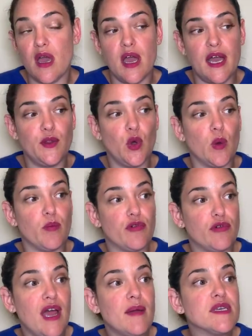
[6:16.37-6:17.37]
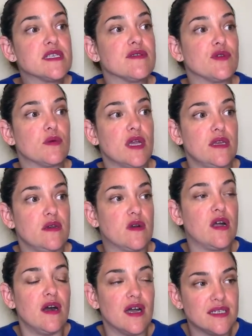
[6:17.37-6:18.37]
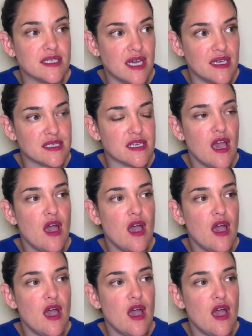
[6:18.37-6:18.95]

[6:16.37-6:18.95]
And the whole premise of the radio contest